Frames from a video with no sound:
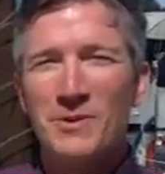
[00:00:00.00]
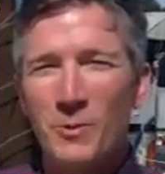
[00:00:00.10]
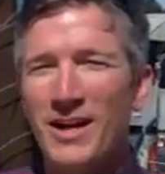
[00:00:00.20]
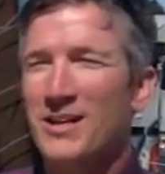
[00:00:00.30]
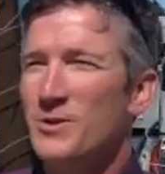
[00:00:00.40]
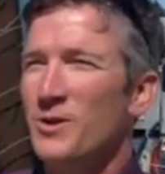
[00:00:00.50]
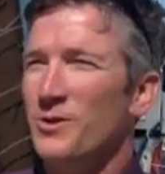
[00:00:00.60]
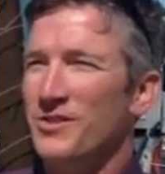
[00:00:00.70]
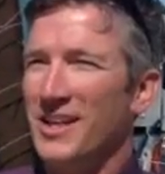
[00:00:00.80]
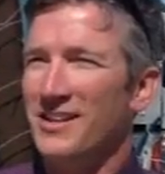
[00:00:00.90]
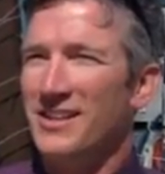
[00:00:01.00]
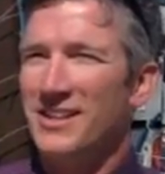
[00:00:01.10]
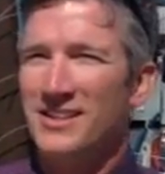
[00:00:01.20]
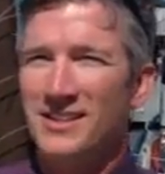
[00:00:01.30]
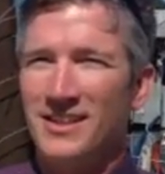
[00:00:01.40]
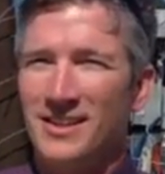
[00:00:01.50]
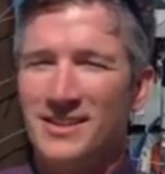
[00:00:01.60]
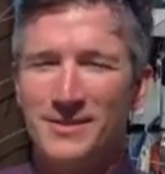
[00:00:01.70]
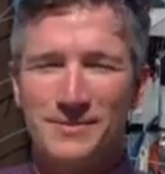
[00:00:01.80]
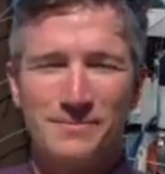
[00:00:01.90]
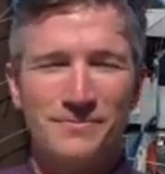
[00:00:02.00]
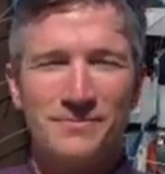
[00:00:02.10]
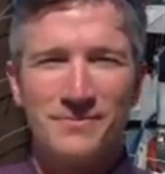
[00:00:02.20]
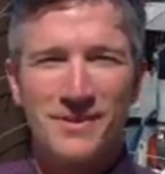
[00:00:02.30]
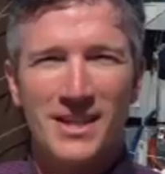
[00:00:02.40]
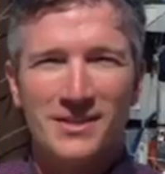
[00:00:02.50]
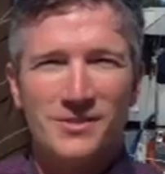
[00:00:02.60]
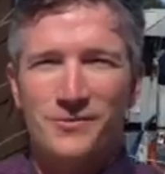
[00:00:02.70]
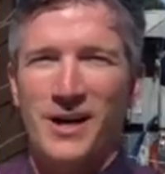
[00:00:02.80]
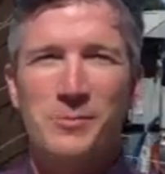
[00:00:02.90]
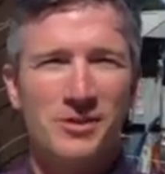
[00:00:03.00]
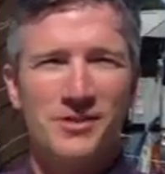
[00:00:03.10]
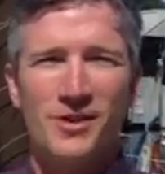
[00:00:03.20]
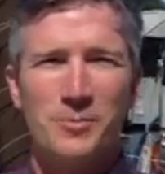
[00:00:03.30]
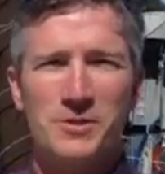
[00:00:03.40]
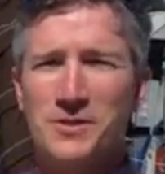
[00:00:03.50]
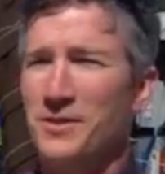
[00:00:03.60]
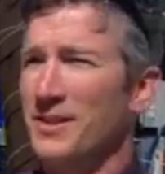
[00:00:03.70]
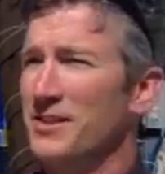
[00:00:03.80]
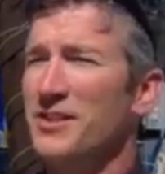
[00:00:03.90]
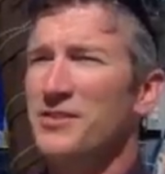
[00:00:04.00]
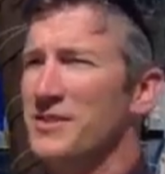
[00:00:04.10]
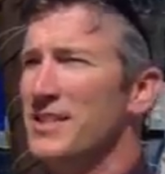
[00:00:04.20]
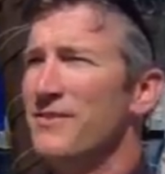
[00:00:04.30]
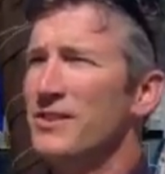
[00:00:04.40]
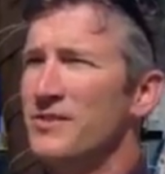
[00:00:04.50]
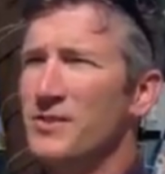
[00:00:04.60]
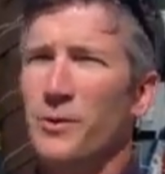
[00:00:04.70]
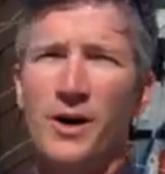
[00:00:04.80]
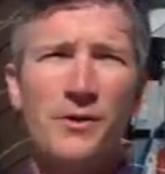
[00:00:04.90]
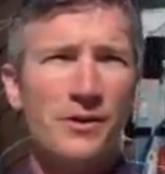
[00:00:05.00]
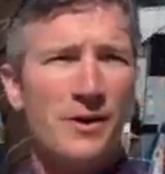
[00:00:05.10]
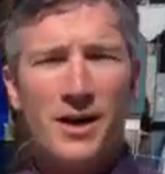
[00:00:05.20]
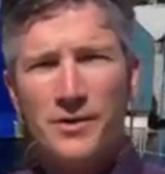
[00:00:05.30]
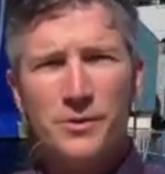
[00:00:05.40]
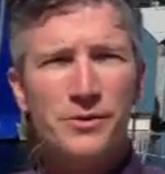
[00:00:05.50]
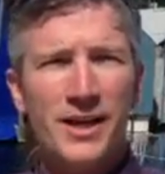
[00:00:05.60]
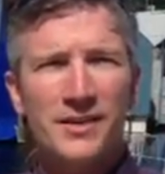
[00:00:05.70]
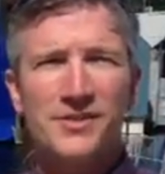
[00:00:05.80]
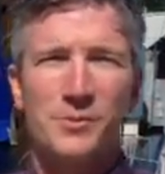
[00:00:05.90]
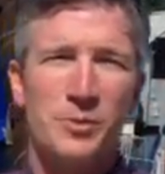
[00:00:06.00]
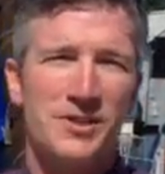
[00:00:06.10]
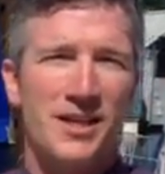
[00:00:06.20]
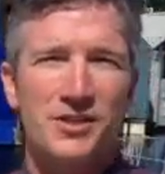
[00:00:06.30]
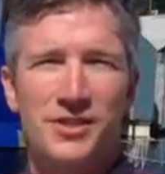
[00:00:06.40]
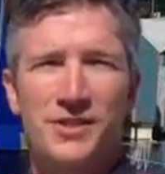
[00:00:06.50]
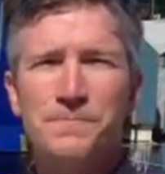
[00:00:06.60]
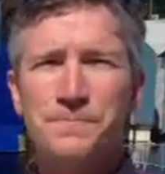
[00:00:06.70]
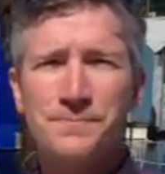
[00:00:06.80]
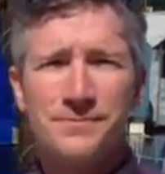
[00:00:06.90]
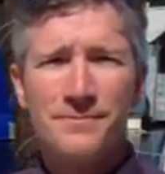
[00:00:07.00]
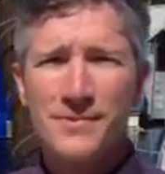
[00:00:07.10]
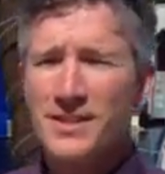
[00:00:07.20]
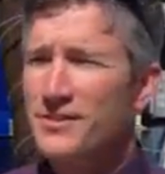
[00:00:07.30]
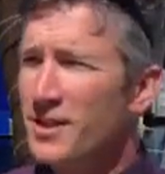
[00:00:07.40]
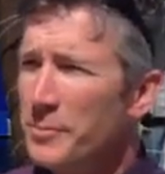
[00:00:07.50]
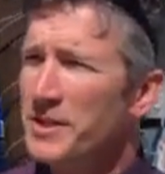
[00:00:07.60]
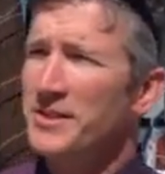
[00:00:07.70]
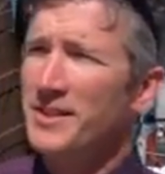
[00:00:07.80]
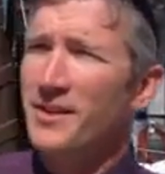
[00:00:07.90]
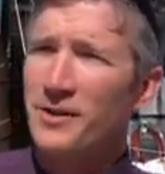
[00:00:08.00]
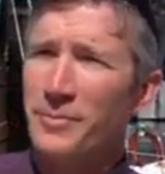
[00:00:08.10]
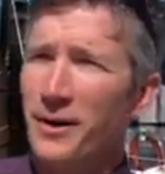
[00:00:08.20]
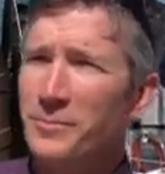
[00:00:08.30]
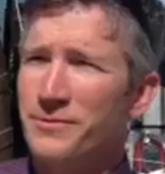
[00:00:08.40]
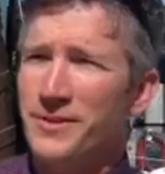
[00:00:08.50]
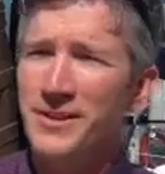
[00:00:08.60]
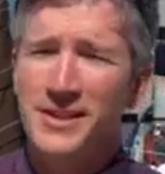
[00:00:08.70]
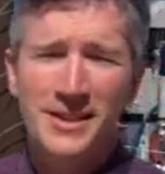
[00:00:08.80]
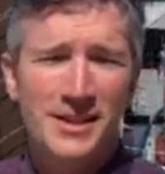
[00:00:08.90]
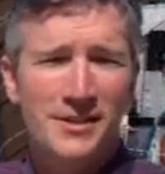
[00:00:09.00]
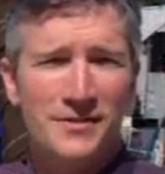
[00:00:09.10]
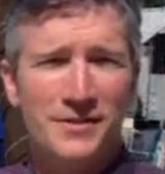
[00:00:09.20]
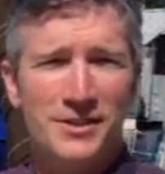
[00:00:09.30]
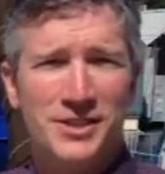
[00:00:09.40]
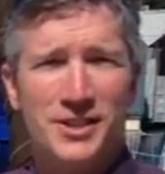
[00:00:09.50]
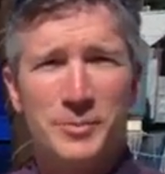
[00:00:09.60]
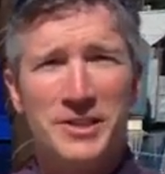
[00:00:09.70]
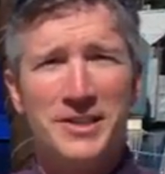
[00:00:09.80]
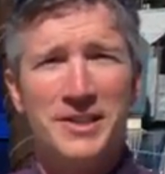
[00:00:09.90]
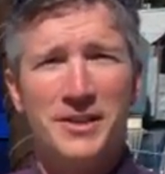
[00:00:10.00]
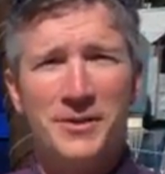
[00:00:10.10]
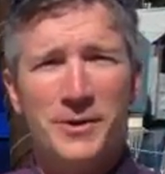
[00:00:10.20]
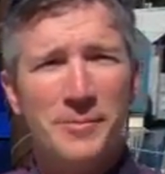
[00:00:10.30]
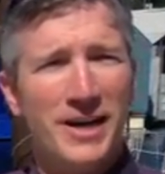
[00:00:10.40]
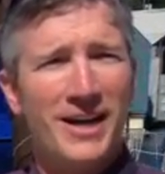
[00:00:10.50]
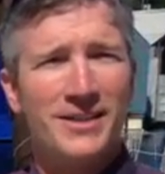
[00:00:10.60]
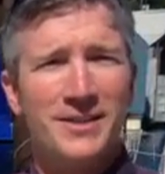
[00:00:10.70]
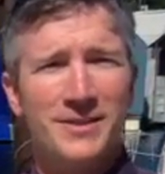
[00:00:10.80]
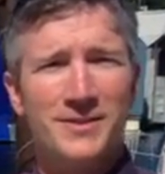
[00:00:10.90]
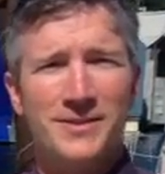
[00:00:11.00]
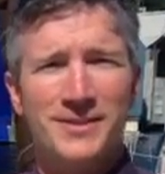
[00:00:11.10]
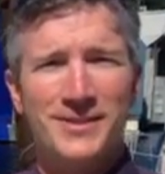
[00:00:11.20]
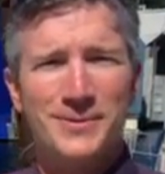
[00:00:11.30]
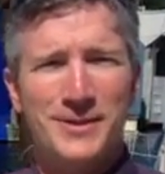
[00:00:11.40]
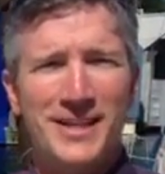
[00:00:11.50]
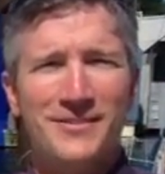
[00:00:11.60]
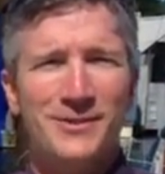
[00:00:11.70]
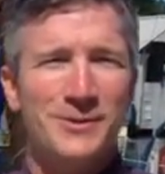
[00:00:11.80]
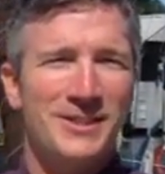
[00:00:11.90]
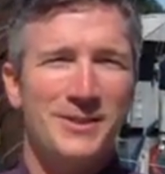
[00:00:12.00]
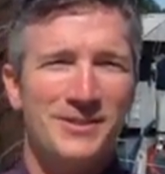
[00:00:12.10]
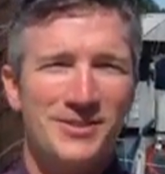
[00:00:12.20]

when I do go sailing, it's a fabulous opportunity to just even just go out and around Newcastle Protection, stop at the Diggy Dog Pub for a jug of beer on the way back, you know, or whatever we do.